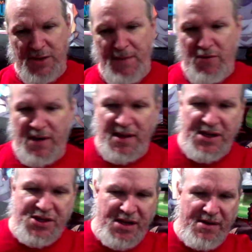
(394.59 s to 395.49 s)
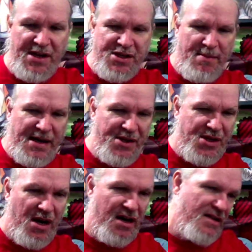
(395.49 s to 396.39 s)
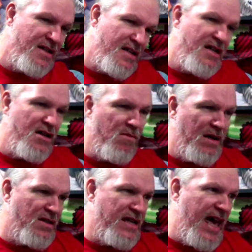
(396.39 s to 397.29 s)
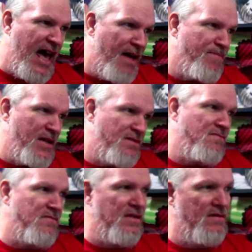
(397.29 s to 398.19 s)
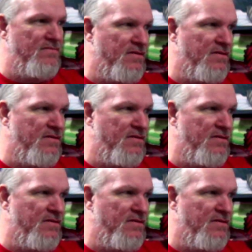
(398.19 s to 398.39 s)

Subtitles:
really serious about his art." Well, yeah, but you know,